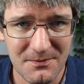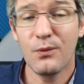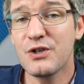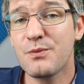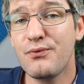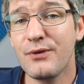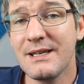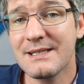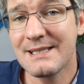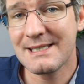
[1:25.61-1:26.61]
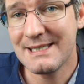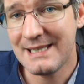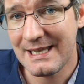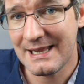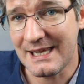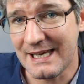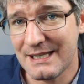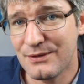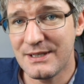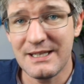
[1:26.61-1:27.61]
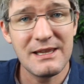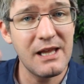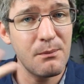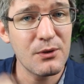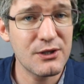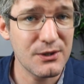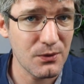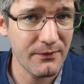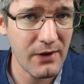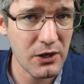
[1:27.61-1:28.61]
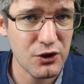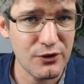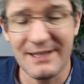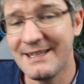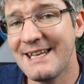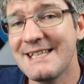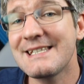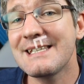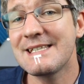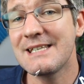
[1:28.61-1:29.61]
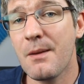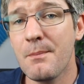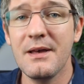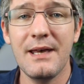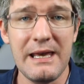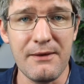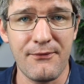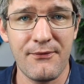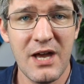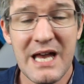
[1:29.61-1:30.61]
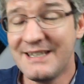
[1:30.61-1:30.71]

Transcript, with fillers: Which brings us neatly to the number two function, and that is sum if.